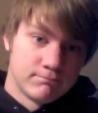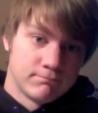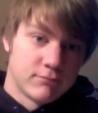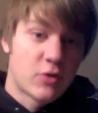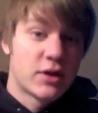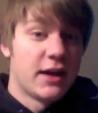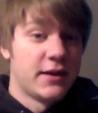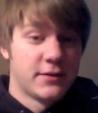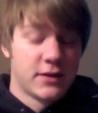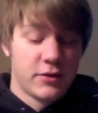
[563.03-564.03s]
Okay,
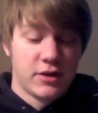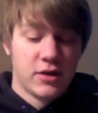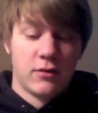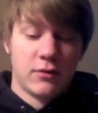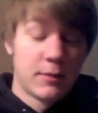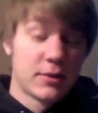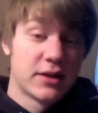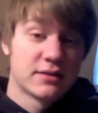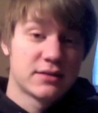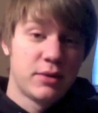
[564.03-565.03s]
here we go. I'm going to
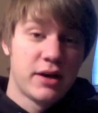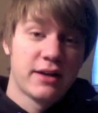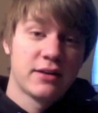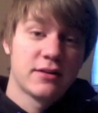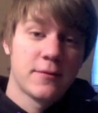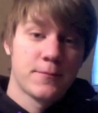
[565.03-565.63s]
explain